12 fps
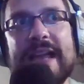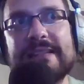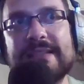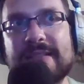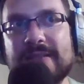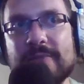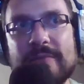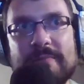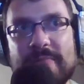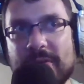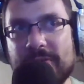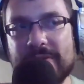to do in
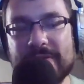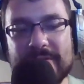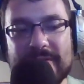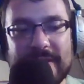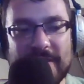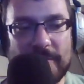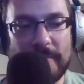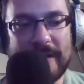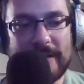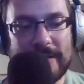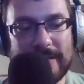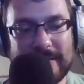both of those
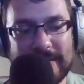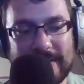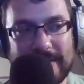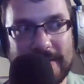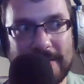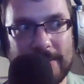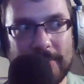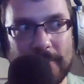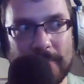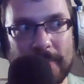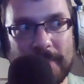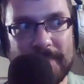situations
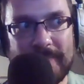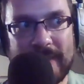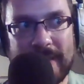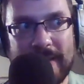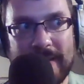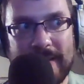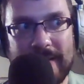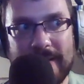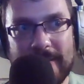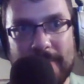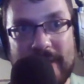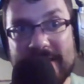to
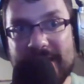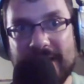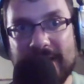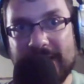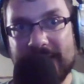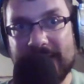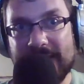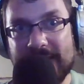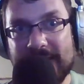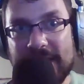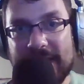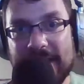basically
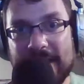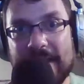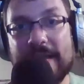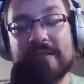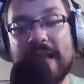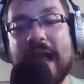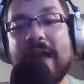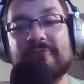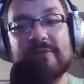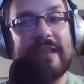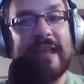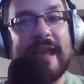simulate.
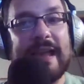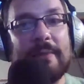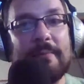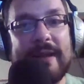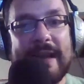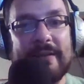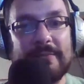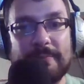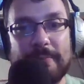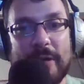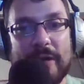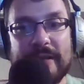After that, I went out and
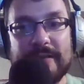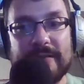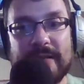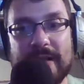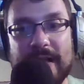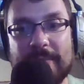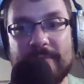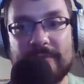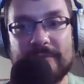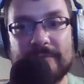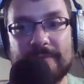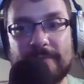bought a
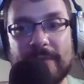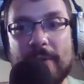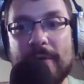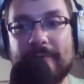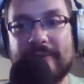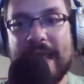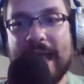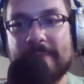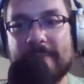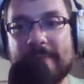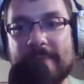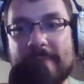couple blow off
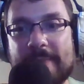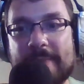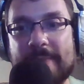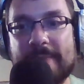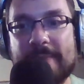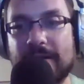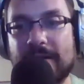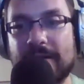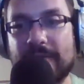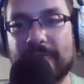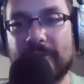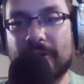caps for
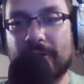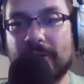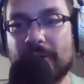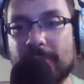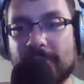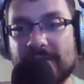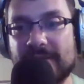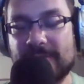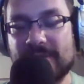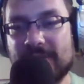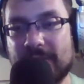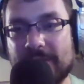our carboys, and we
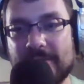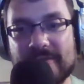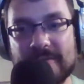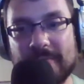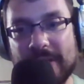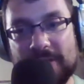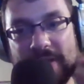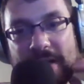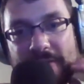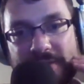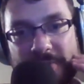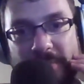started using blow
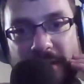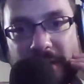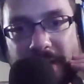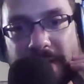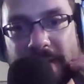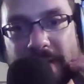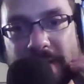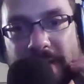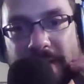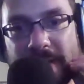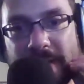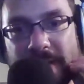offs. But
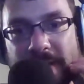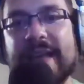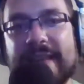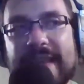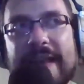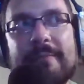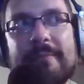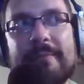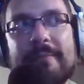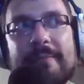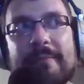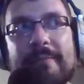yeah, that
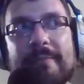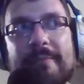was